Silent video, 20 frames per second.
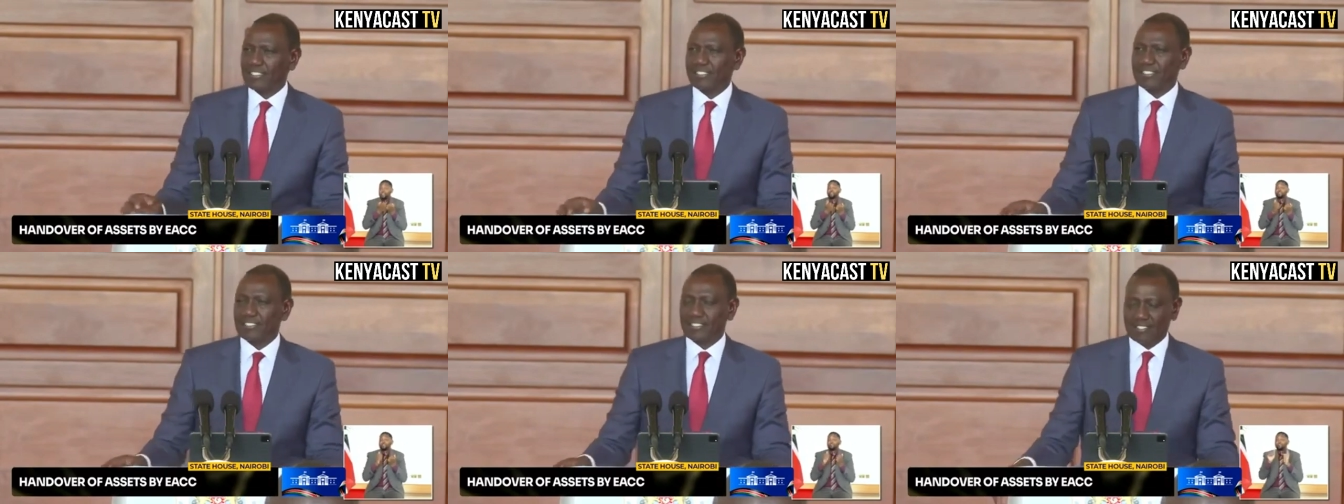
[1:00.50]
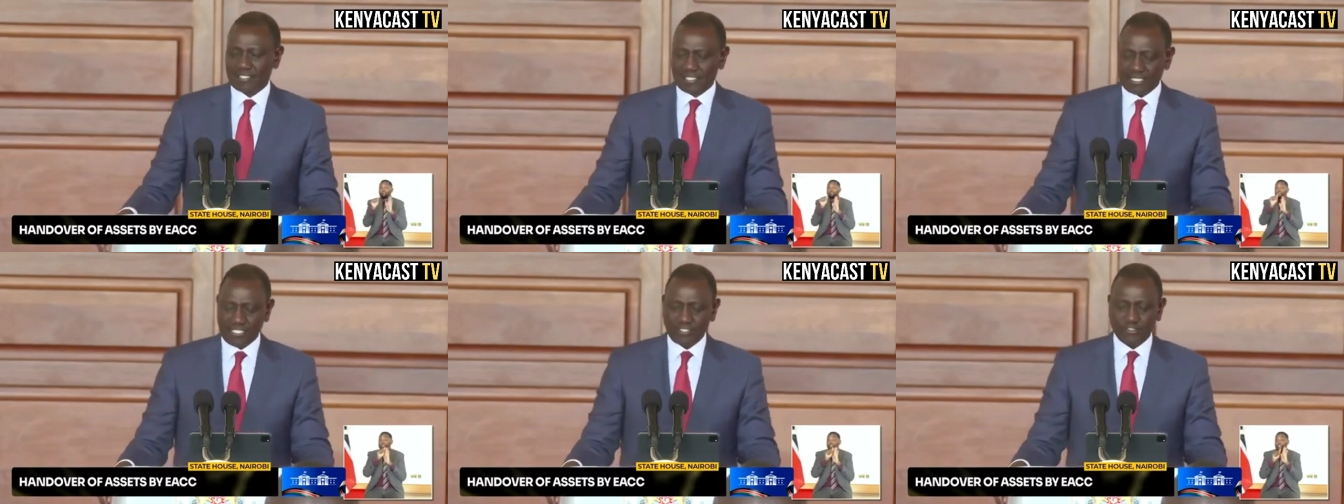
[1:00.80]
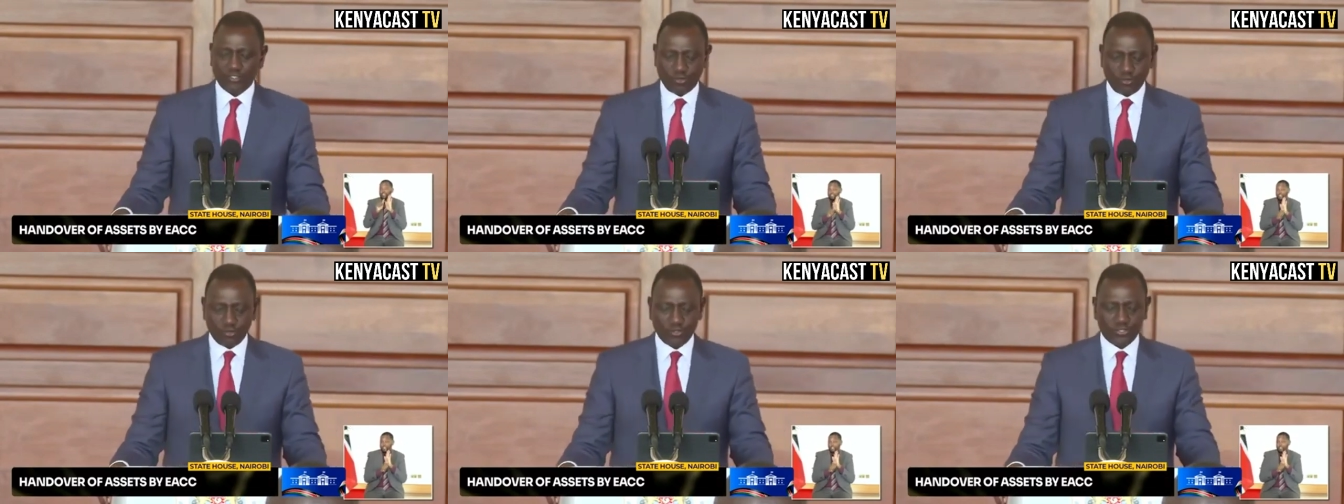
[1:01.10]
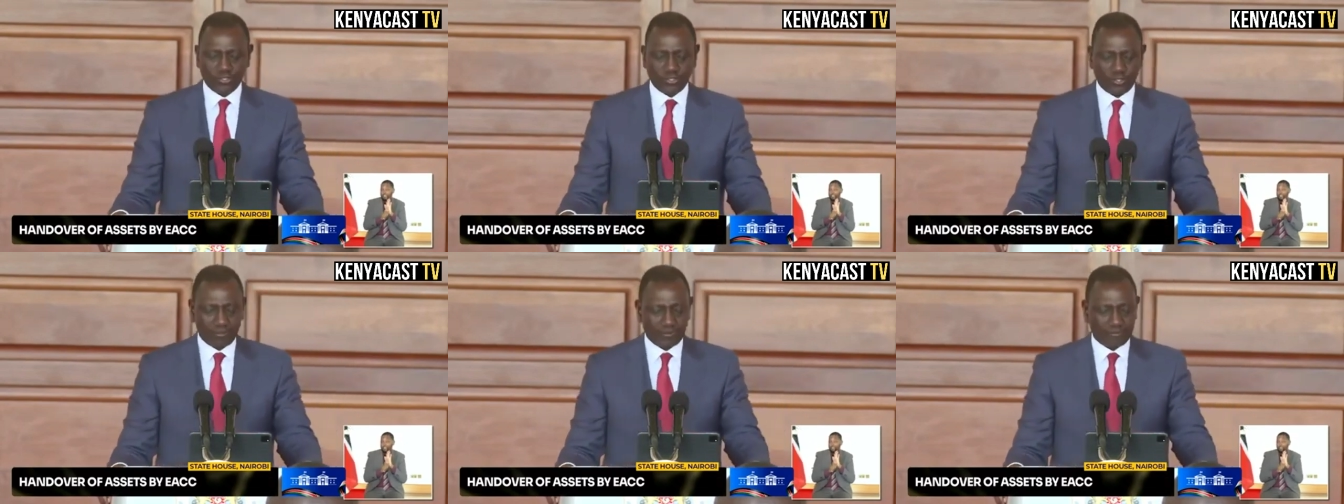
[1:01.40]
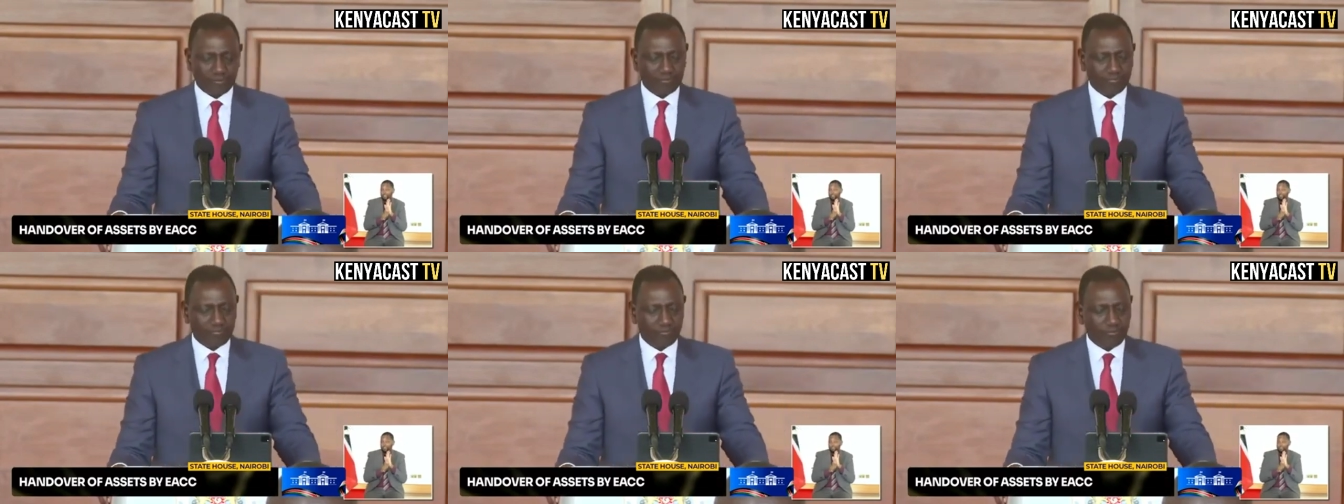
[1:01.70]
is crucial, is crucial
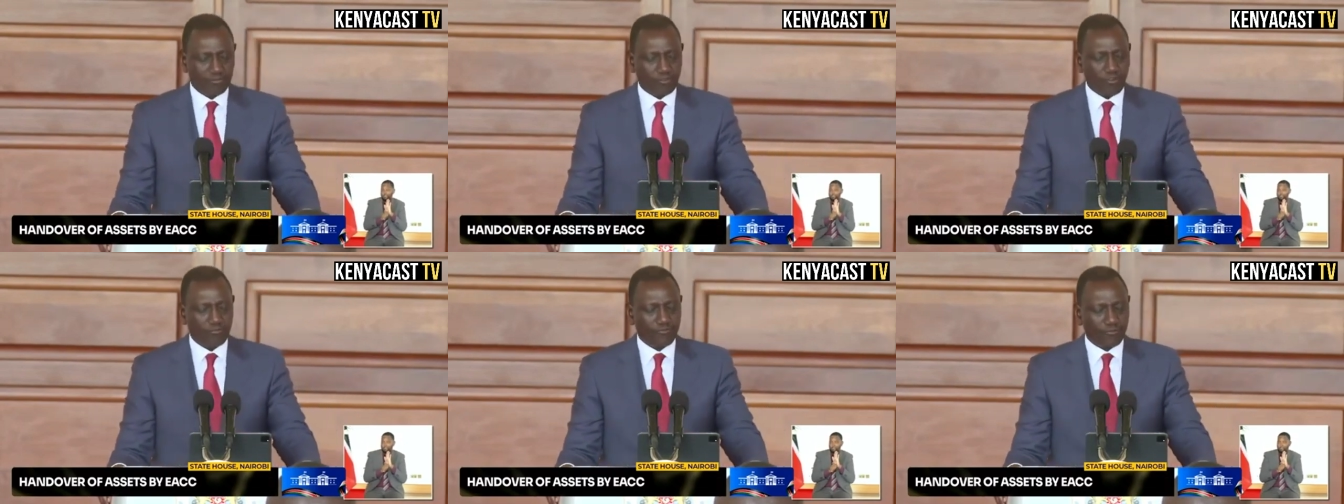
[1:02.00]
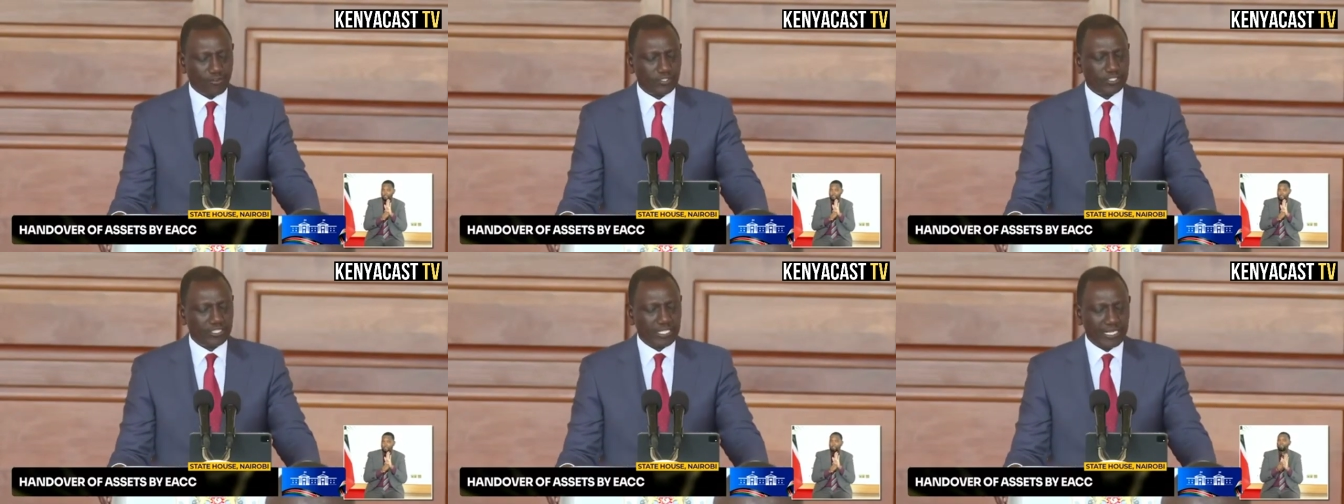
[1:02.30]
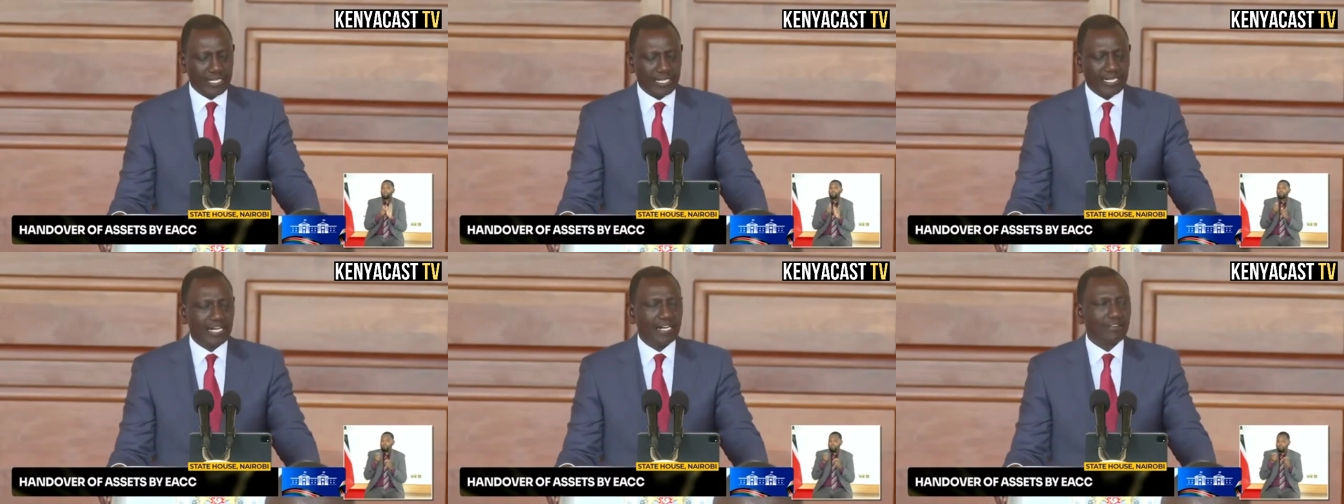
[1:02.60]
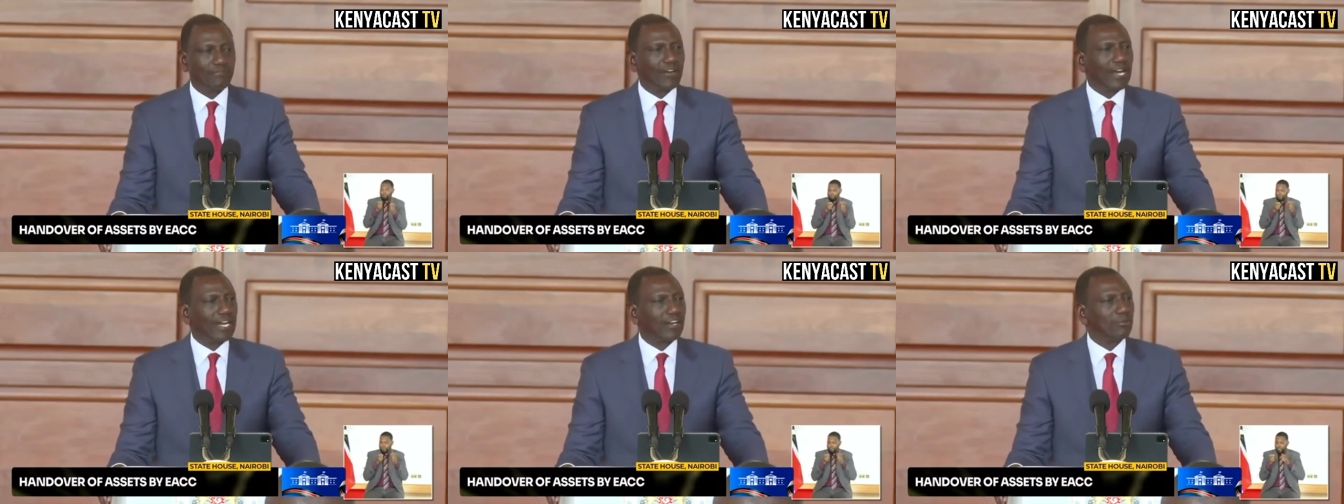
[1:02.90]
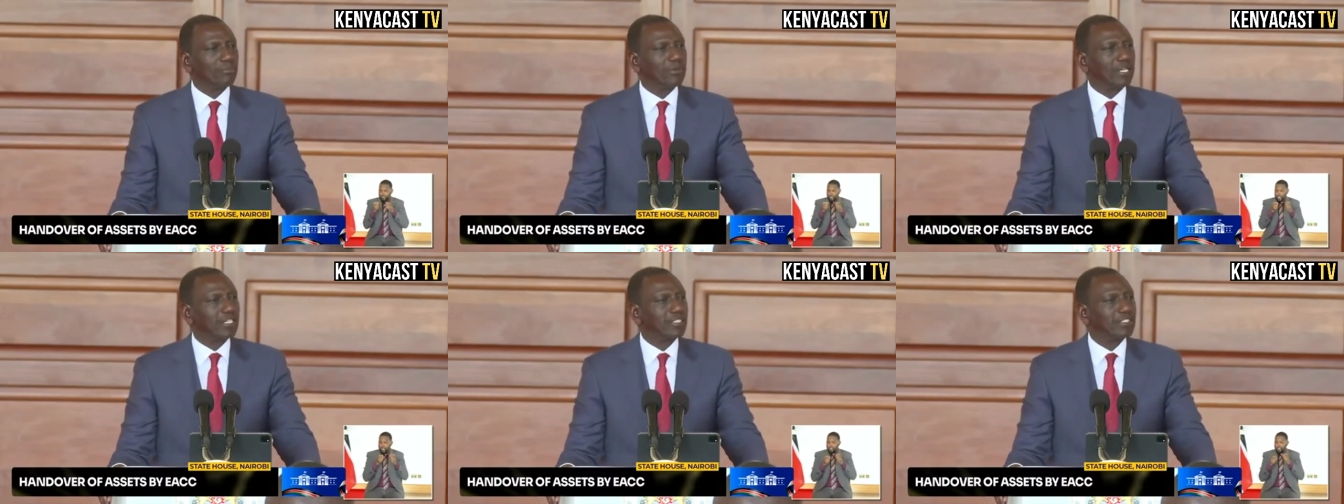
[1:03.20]
for fostering, for fostering an environment, an
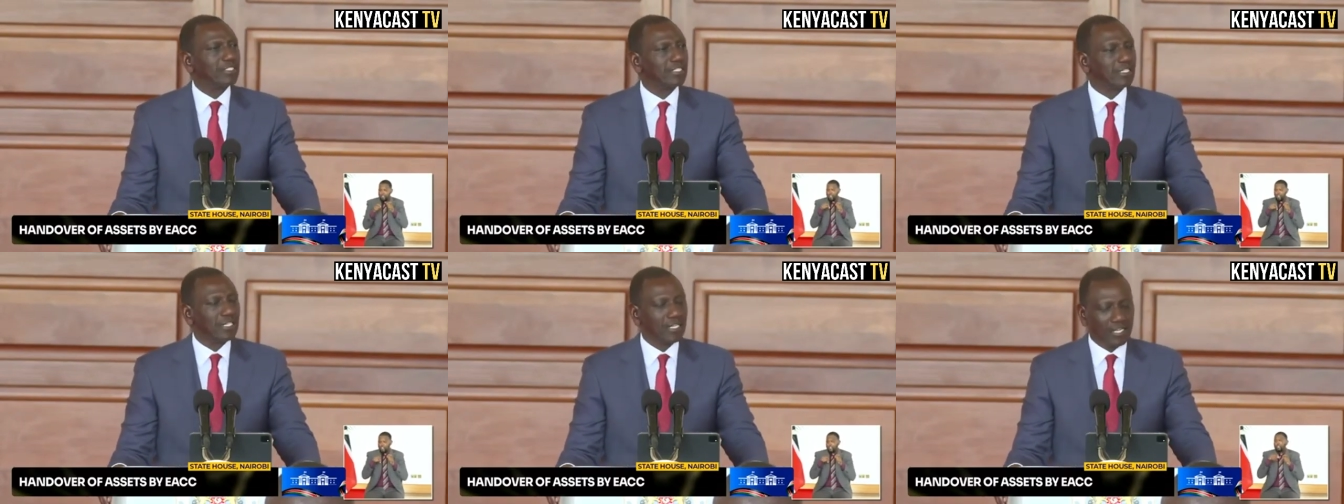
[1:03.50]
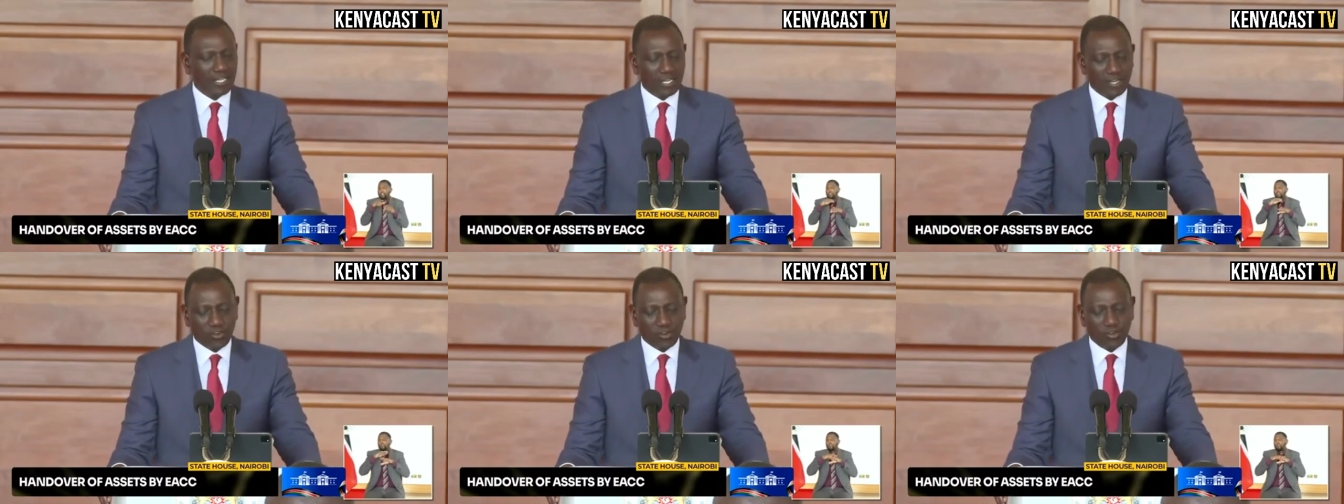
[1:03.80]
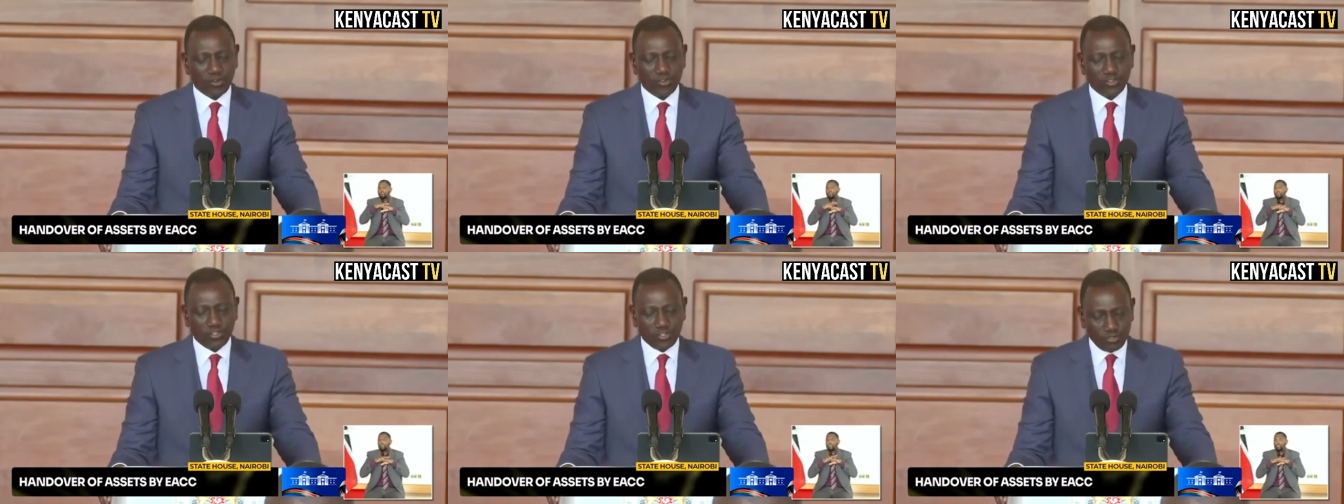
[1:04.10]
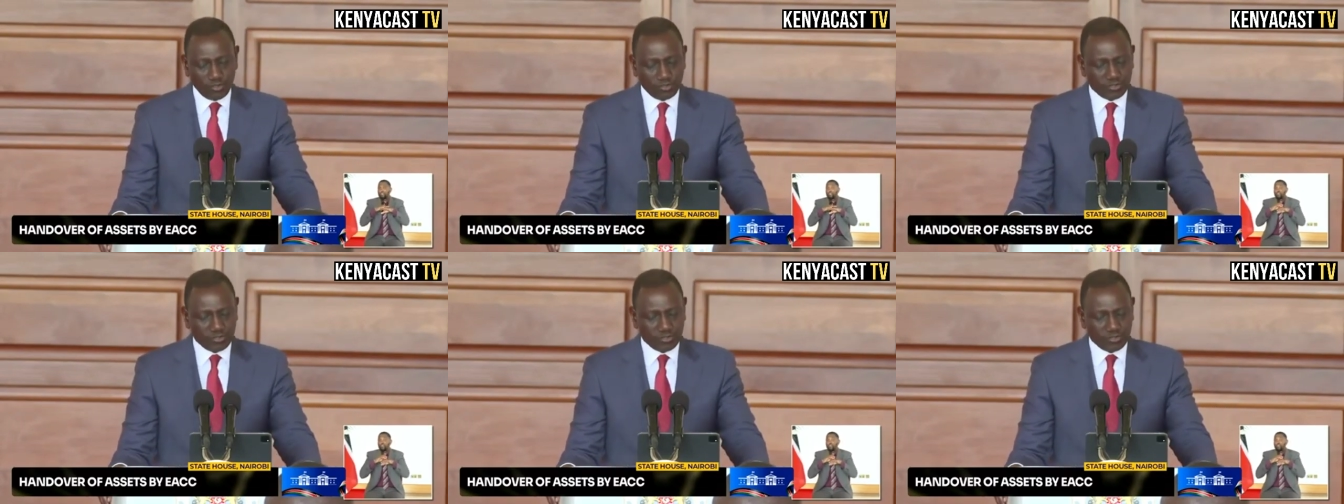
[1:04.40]
environment conducive,